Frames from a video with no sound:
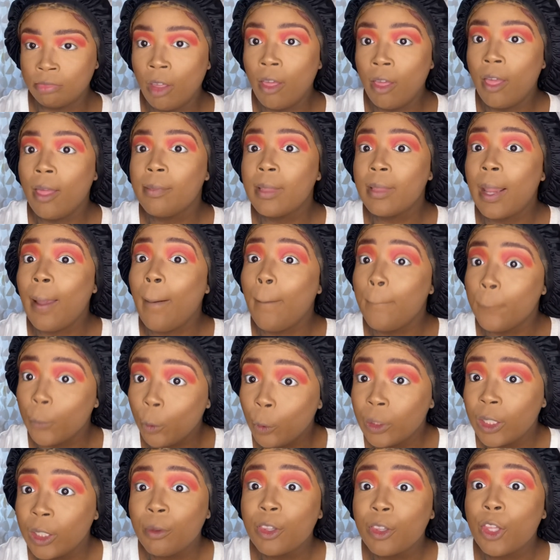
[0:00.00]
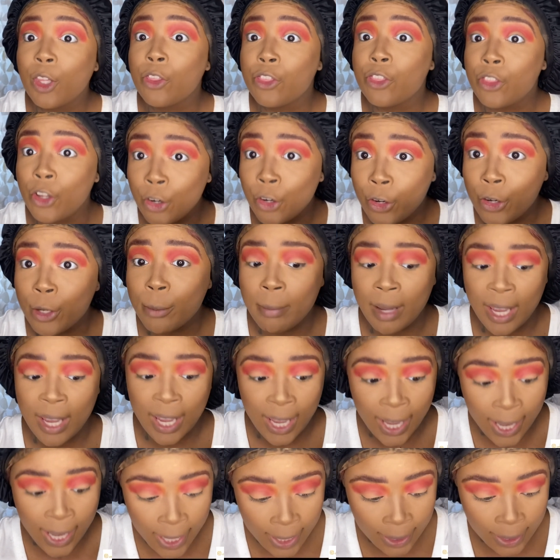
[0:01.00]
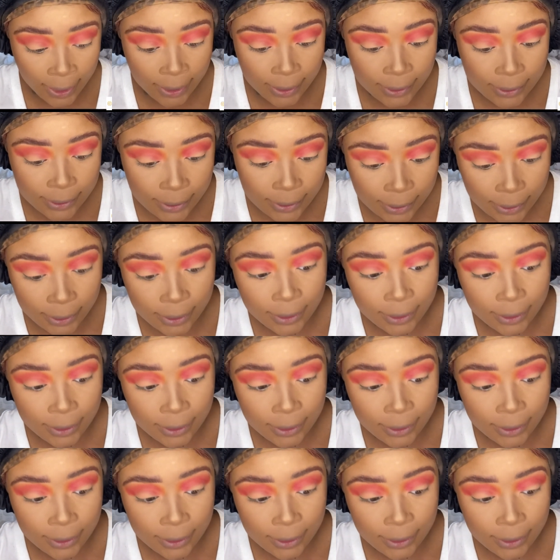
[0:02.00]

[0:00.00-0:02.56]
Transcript: Now I'm going in with the third palette.